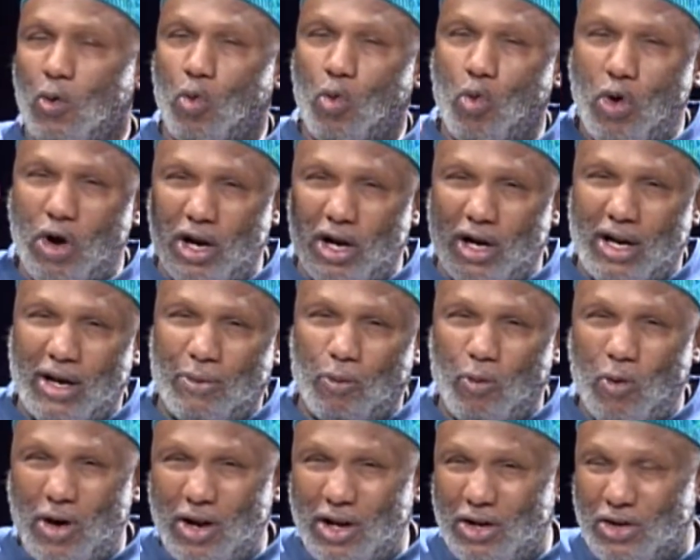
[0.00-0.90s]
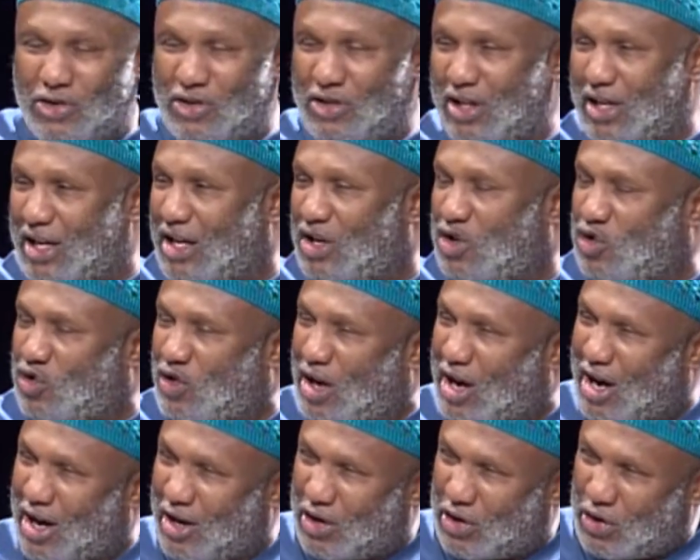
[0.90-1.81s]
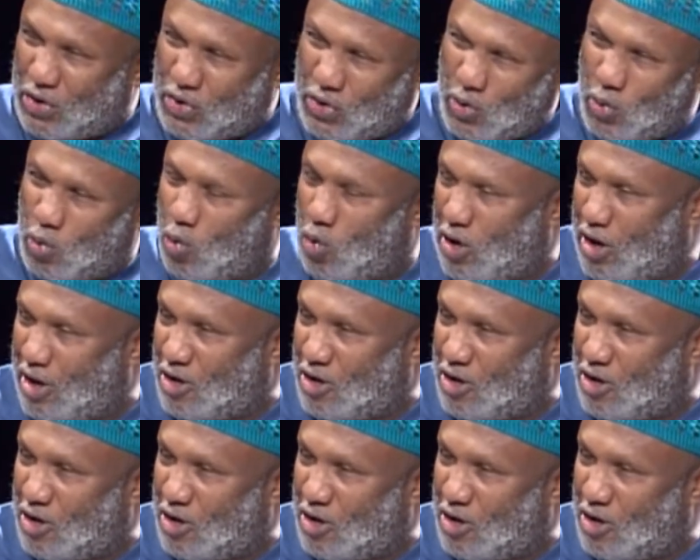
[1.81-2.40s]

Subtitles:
What else are they trying to do? What